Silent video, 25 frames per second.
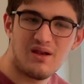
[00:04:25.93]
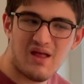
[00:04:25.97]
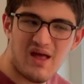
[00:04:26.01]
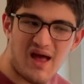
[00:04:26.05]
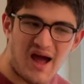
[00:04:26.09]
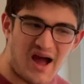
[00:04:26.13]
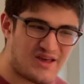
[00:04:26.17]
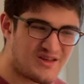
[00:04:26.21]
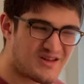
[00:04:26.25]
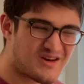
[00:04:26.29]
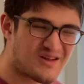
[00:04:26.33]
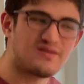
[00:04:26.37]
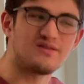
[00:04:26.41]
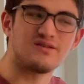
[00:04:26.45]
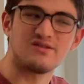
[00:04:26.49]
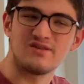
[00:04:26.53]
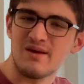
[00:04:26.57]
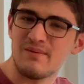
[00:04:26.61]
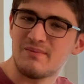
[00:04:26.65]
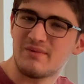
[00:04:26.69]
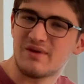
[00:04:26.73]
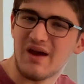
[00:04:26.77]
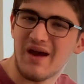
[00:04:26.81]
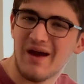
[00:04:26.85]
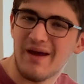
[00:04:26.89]
and yet at the
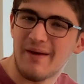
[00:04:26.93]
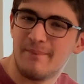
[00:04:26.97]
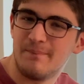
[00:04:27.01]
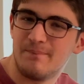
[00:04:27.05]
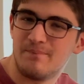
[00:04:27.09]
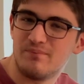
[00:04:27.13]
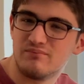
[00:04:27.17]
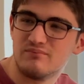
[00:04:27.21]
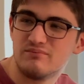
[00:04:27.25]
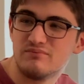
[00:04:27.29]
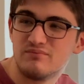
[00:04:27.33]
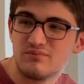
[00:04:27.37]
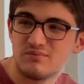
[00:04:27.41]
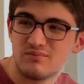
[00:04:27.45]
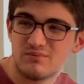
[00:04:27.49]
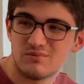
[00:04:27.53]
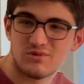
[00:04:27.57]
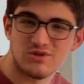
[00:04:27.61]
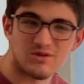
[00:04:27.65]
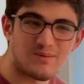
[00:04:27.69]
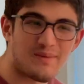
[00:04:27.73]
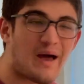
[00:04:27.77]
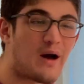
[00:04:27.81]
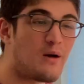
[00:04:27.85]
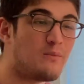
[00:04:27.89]
same time,
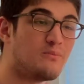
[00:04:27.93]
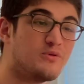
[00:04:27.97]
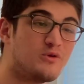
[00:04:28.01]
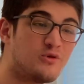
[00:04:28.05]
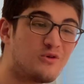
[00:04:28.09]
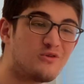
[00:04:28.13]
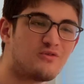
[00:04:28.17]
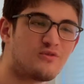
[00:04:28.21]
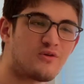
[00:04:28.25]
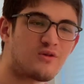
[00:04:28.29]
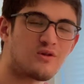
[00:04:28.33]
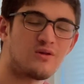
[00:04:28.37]
somehow beautiful.